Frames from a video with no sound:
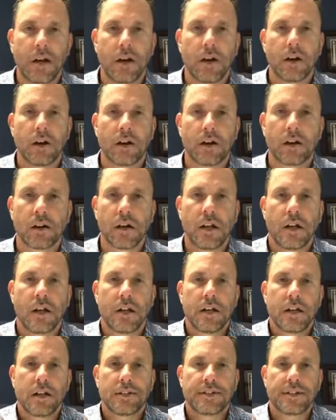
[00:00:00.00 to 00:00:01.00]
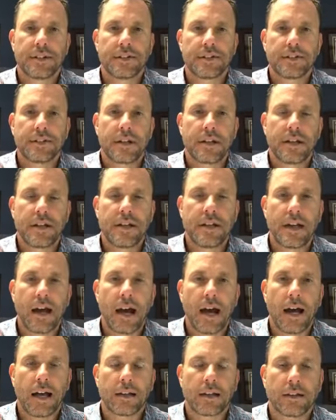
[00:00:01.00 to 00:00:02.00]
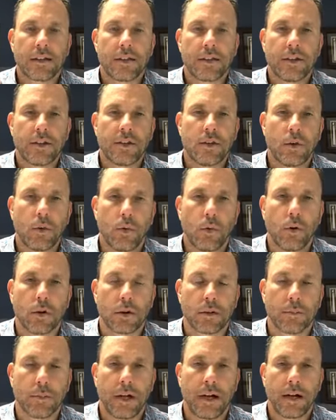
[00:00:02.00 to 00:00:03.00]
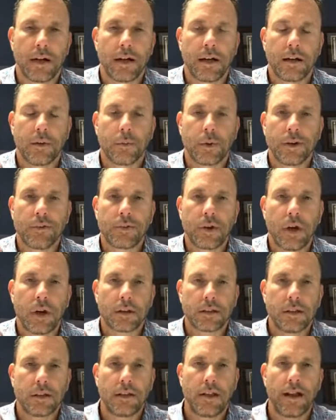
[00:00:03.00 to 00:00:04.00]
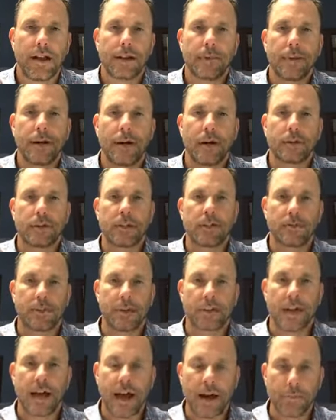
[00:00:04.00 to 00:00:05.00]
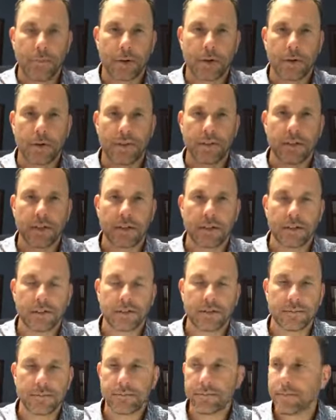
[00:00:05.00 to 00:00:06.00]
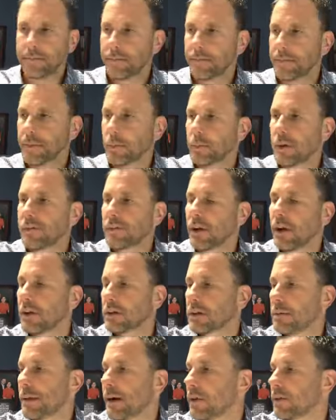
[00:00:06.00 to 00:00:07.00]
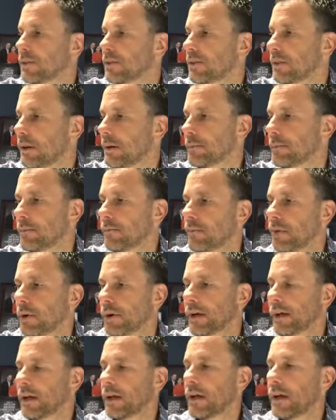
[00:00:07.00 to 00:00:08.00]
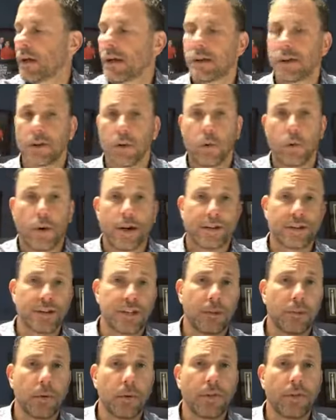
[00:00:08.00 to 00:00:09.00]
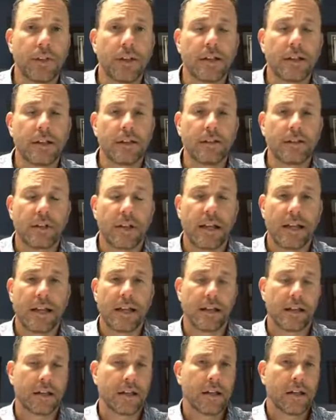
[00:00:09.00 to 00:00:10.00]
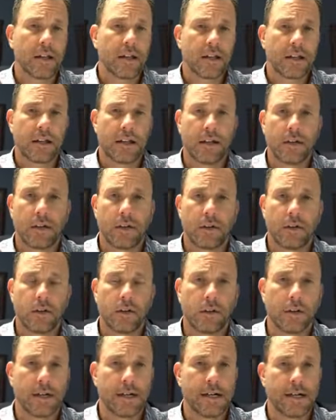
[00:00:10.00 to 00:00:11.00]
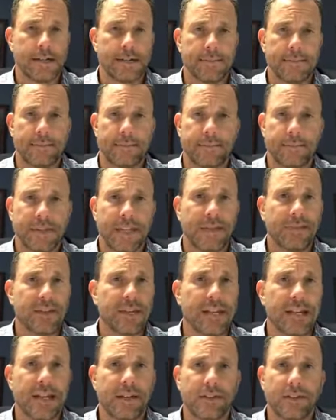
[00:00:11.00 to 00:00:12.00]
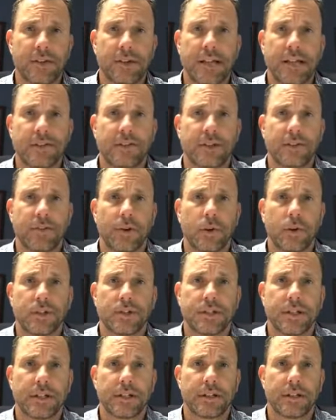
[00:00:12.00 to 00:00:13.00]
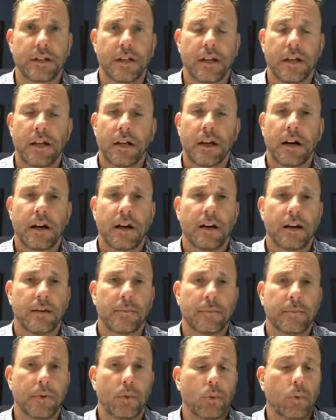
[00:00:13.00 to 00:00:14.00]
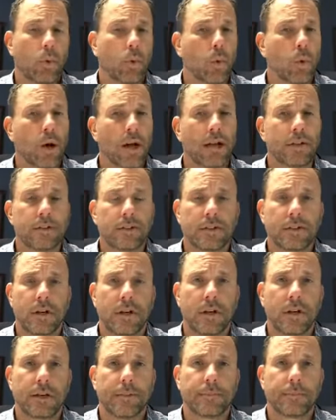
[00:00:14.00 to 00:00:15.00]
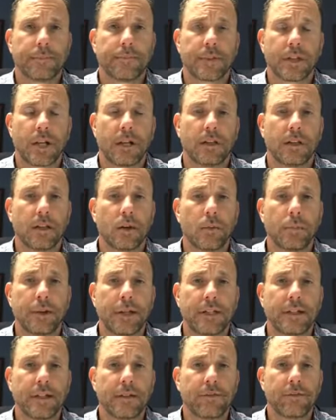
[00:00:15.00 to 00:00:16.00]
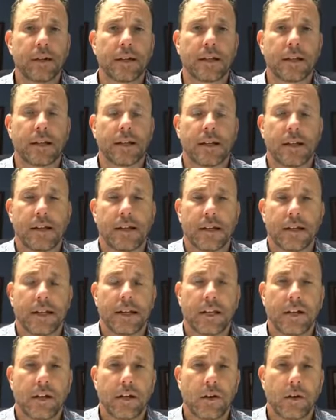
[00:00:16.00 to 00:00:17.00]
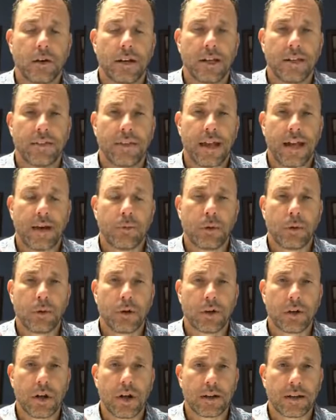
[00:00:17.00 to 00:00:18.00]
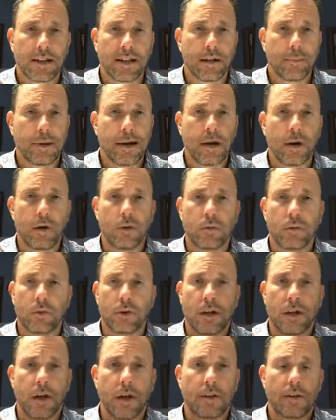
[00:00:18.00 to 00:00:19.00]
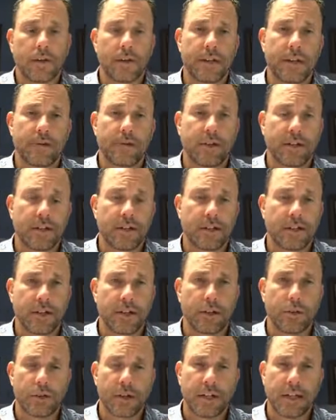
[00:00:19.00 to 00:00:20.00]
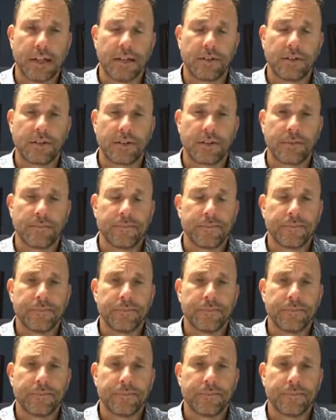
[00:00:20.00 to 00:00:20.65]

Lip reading: are just not the norm. We've talked a lot about different topical things. We've talked about some very questionable things, like, you know, even yesterday's devotion was a little bit different, you know, in that we were talking about, are there different degrees